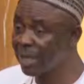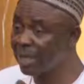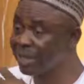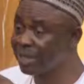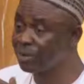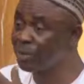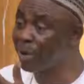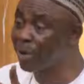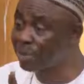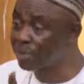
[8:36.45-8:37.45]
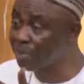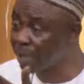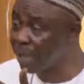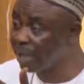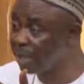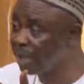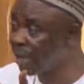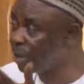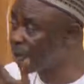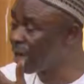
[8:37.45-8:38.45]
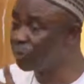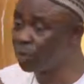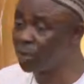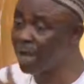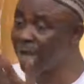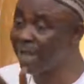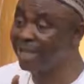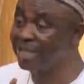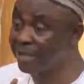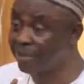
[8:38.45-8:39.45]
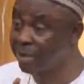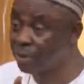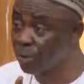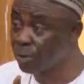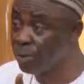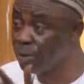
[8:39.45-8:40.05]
and there's no power supply, and you have to go and hire a generator,